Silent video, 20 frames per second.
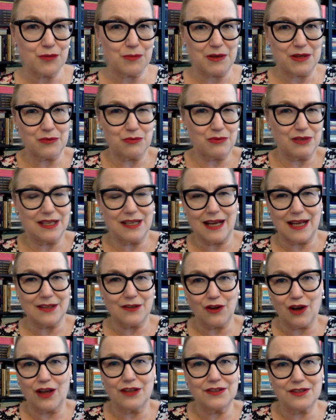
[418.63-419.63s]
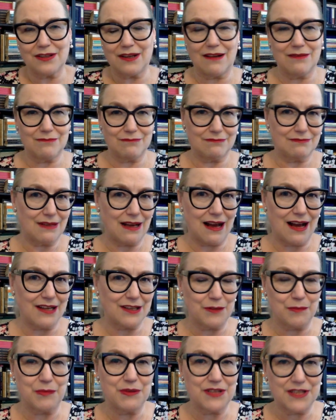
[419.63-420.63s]
but we are not
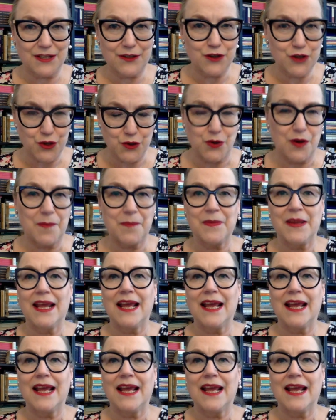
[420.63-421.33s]
100% sure.